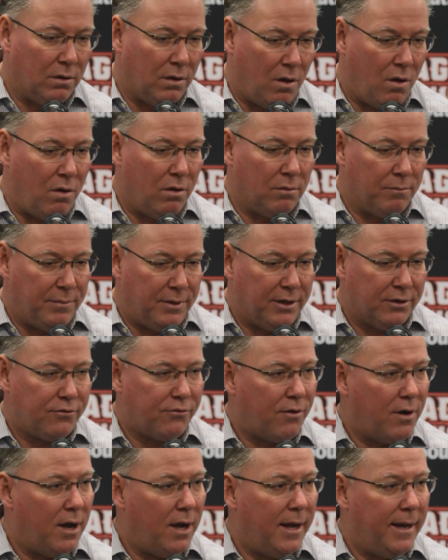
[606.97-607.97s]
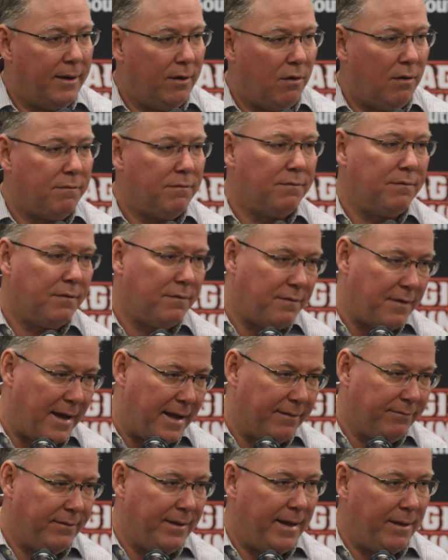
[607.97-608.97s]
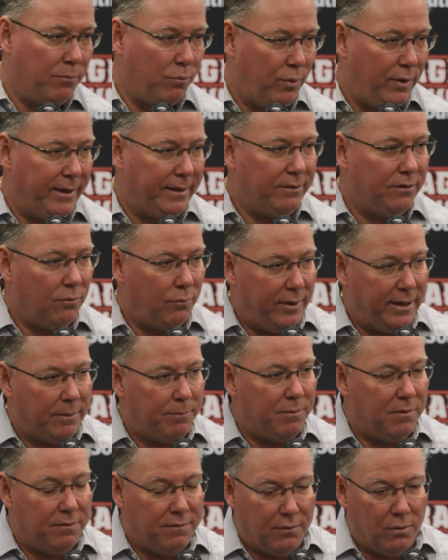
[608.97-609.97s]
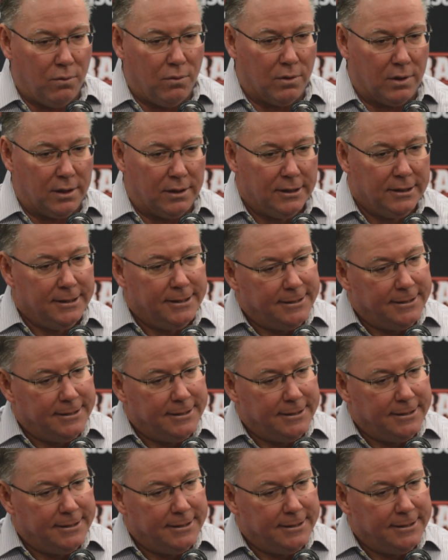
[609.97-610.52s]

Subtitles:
long bus ride off of a five-game week the week before.